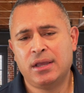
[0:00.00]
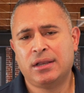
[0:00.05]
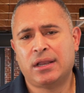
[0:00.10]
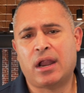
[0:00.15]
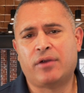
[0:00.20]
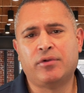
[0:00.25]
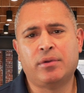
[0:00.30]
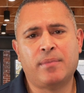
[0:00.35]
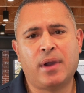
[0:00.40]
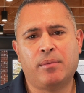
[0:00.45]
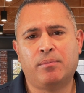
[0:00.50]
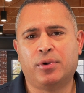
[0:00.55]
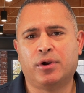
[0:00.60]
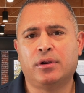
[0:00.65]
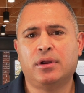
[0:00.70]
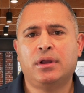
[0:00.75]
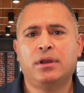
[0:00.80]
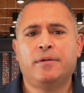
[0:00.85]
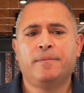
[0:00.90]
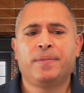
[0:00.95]
Now
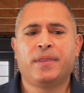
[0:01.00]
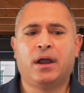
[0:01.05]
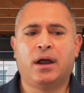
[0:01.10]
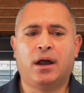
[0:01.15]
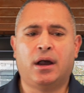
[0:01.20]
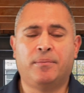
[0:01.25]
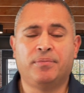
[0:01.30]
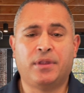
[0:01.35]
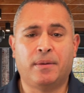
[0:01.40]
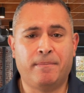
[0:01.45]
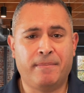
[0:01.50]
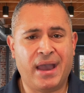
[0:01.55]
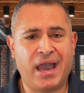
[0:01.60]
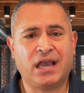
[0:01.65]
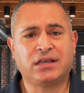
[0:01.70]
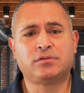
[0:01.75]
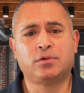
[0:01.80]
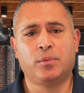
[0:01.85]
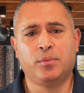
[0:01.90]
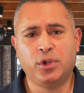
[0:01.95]
remember, the
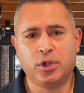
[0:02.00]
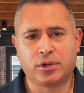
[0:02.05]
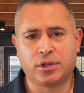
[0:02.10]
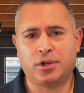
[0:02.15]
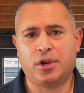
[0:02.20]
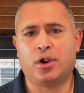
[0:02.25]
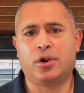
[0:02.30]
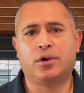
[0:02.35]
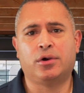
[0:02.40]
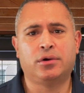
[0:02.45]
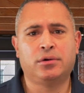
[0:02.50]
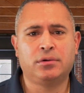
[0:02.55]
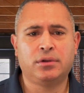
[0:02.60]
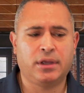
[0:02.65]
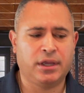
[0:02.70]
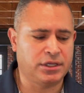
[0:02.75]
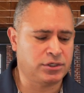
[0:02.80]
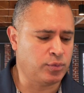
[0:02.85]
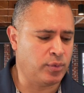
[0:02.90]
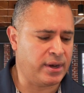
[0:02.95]
maximum you can earn
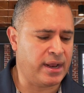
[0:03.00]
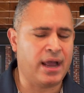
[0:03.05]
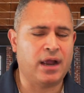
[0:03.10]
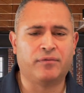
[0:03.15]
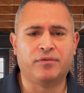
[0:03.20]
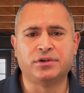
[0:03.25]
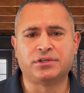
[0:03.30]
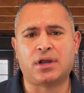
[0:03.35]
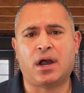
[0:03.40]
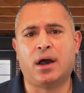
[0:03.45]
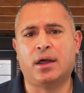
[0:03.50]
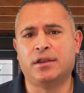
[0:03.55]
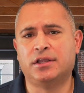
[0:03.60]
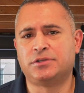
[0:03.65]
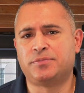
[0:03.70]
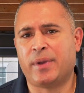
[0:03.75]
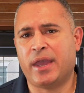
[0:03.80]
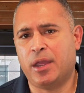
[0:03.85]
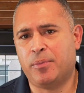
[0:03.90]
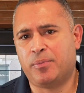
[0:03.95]
is whatever's on
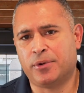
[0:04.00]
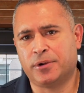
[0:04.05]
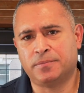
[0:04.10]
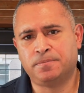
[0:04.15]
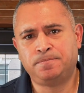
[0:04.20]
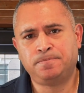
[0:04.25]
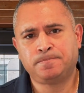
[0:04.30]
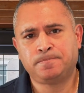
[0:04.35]
this paper.